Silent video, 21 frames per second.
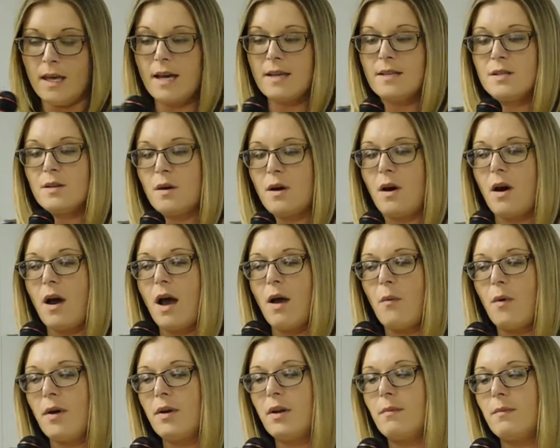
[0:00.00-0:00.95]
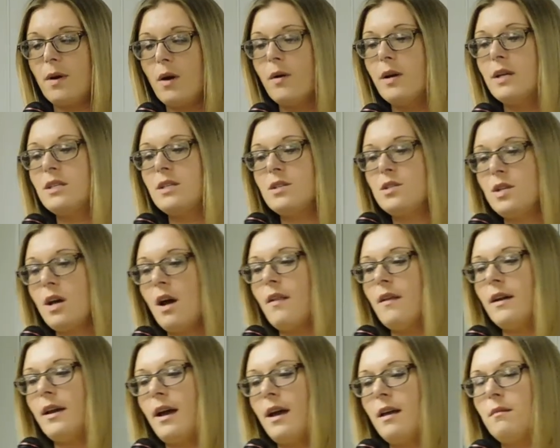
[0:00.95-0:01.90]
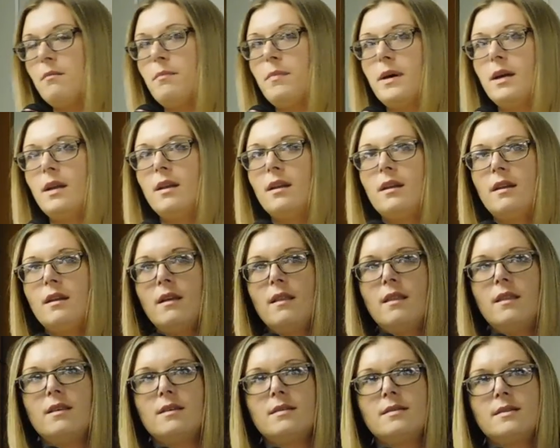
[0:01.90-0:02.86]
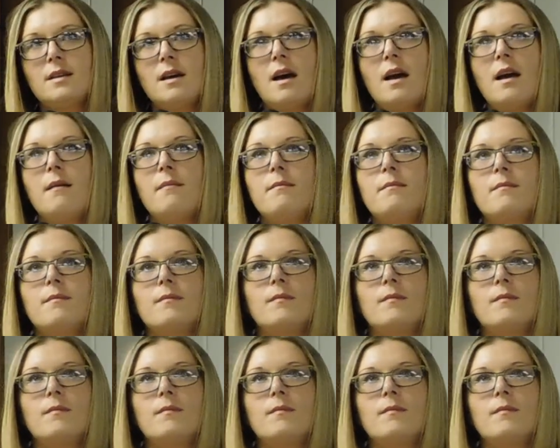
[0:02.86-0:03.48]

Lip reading: so I wound up going to jail again, but this time